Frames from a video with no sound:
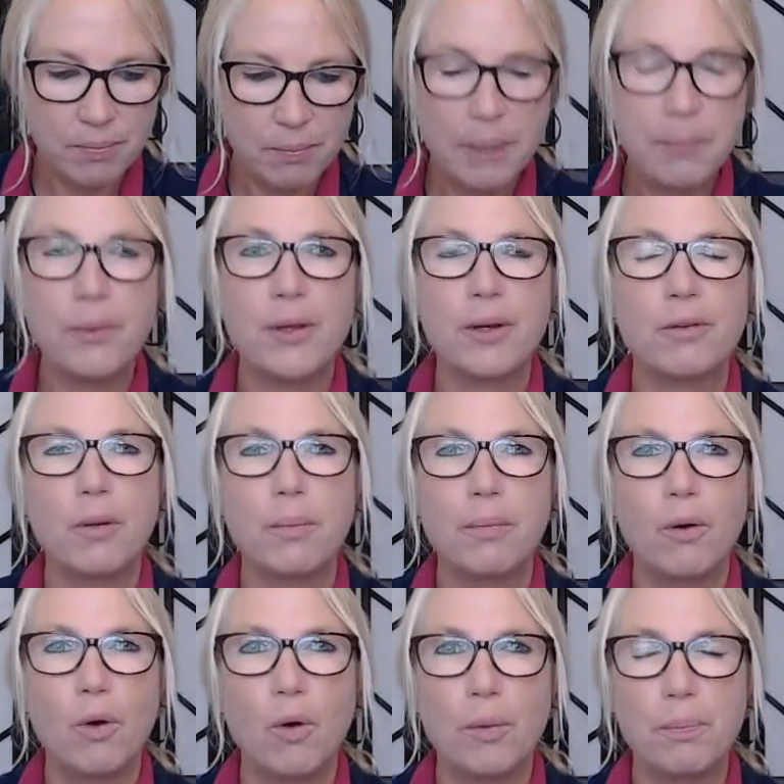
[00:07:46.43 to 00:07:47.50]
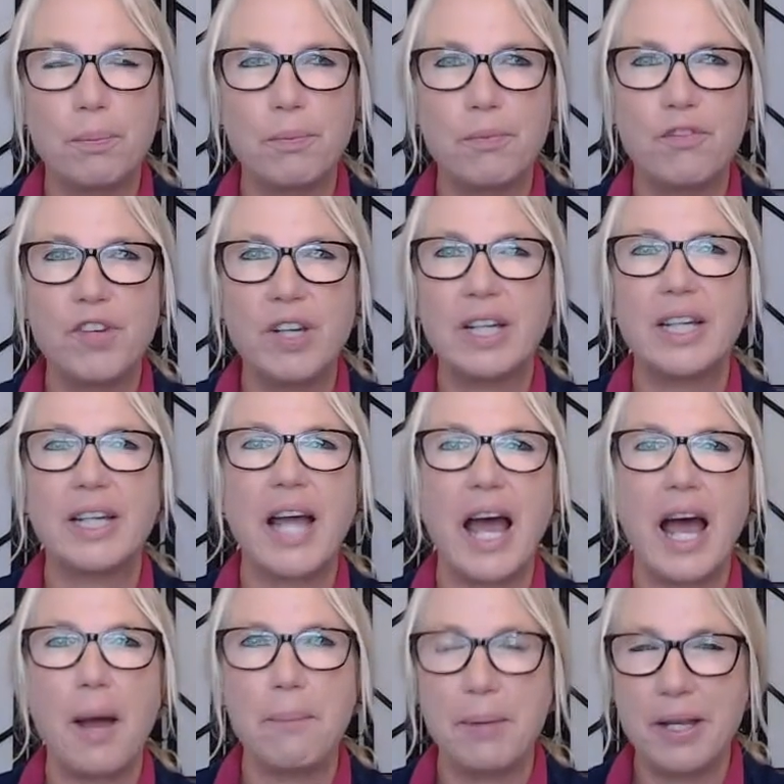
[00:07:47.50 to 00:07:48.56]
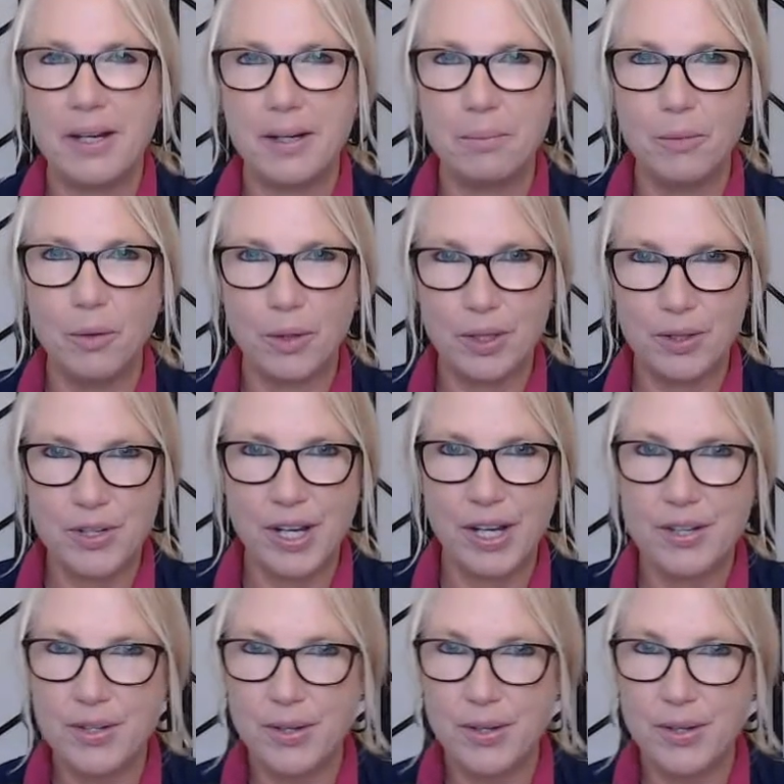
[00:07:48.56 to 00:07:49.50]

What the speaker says: People that report feeling happier and more content,